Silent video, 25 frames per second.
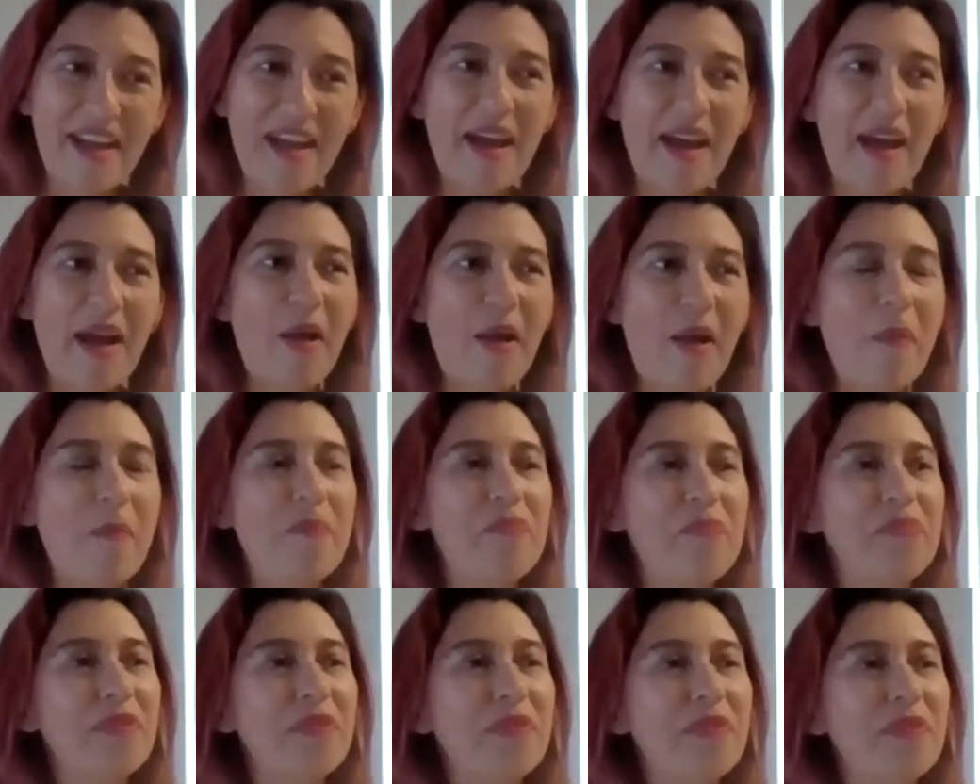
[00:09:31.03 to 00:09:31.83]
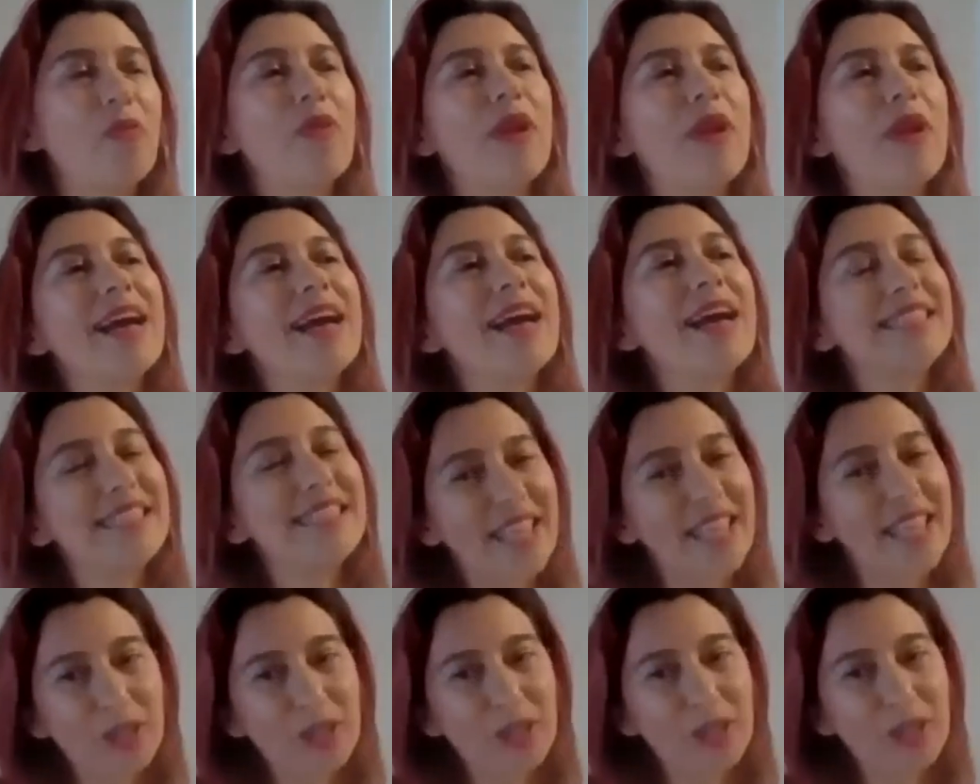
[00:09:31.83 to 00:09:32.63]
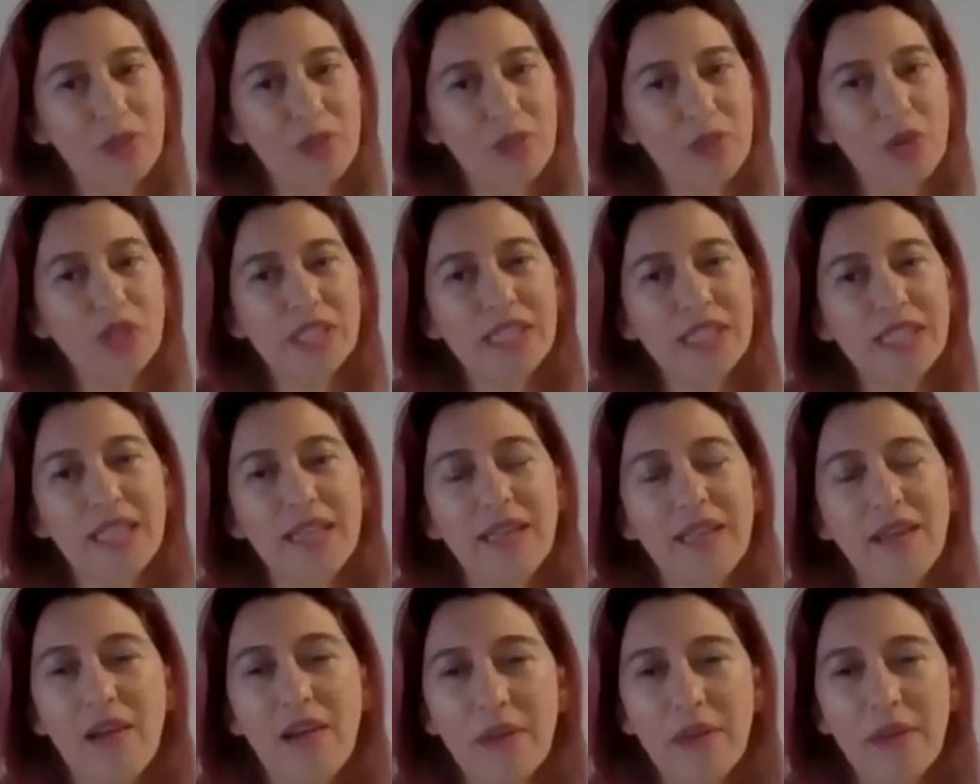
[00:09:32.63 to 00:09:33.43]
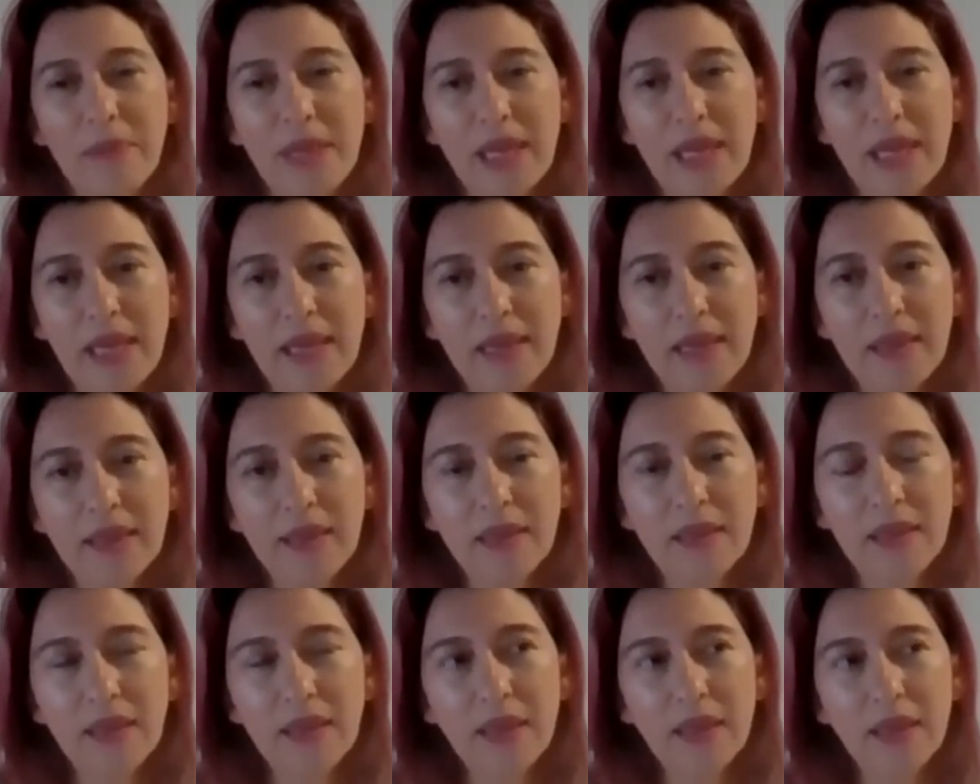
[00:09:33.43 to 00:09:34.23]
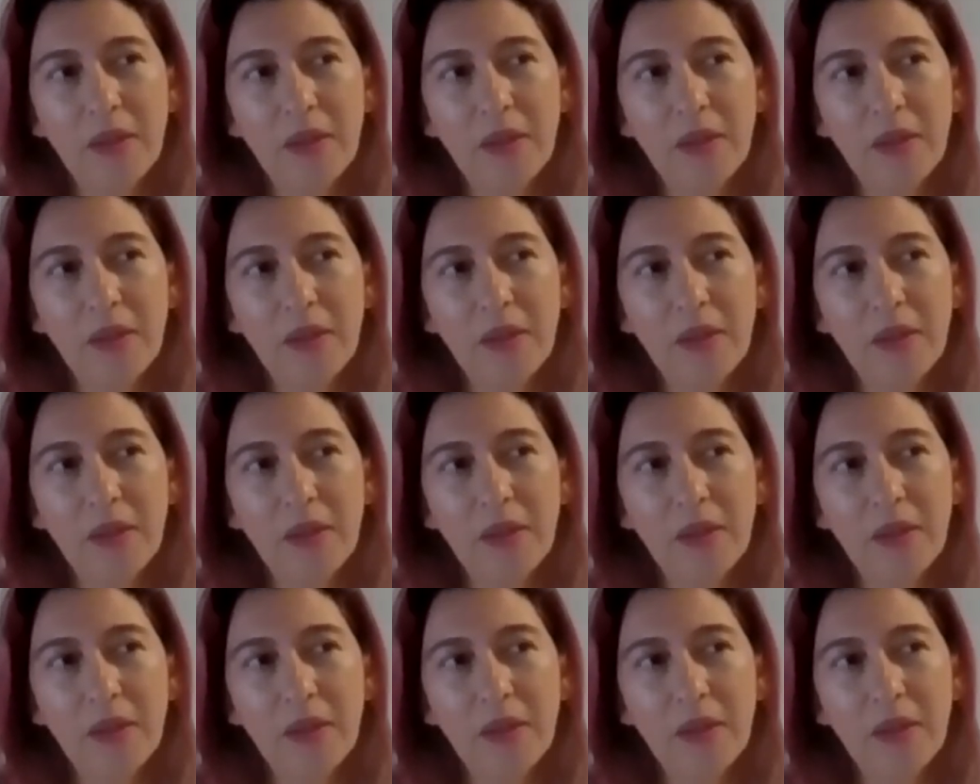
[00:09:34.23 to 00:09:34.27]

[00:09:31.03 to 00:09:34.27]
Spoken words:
And when I say curiosity, I mean